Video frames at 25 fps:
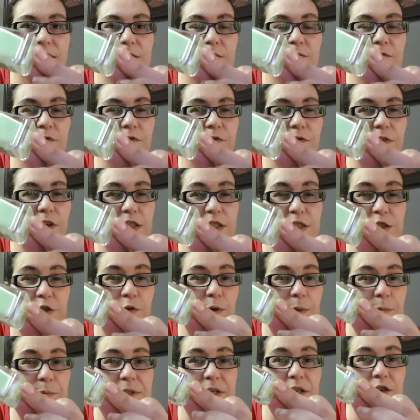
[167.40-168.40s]
It's, it
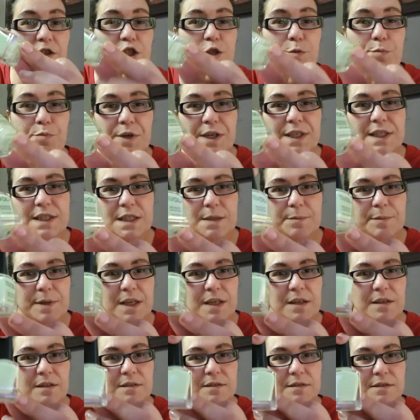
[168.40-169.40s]
screams out spring to
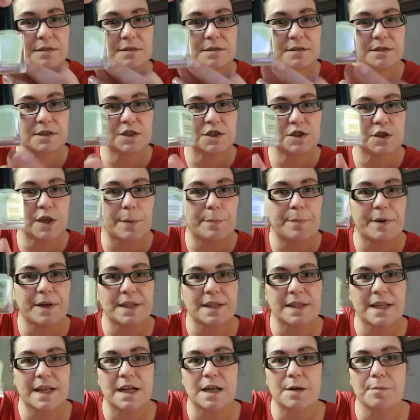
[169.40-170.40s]
me. So I
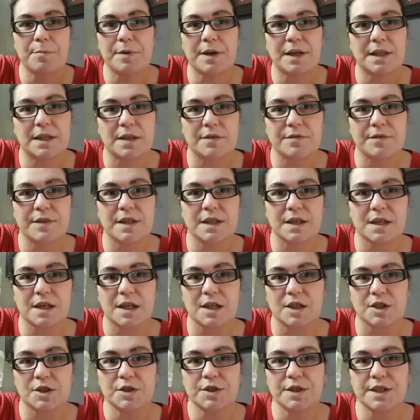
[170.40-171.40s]
picked that up. I love the
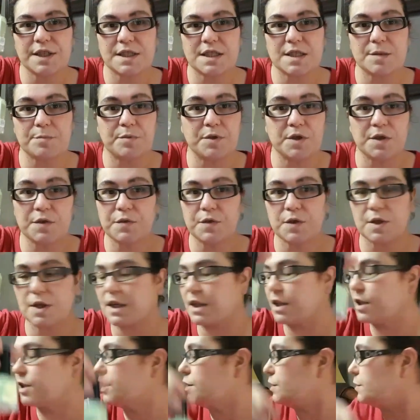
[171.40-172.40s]
color. It's a beautiful
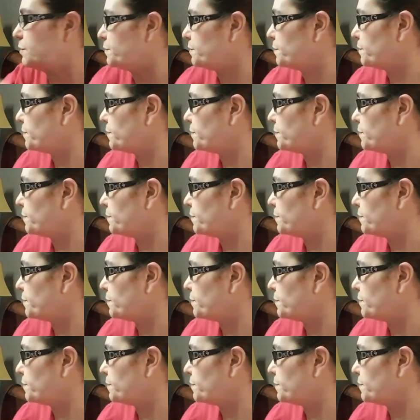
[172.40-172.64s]
color.